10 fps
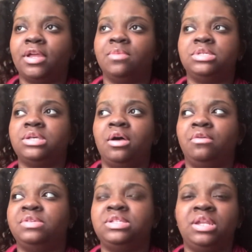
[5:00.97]

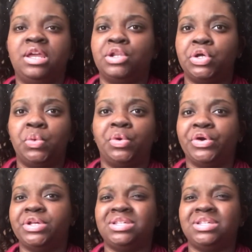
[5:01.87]
himself, sitting, no worries.